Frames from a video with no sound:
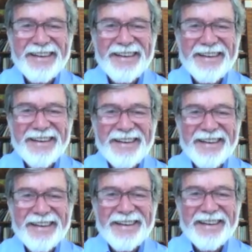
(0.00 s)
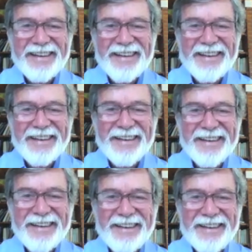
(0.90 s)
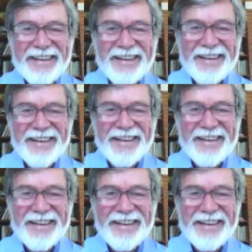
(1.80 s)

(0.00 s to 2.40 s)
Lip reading: (not speaking)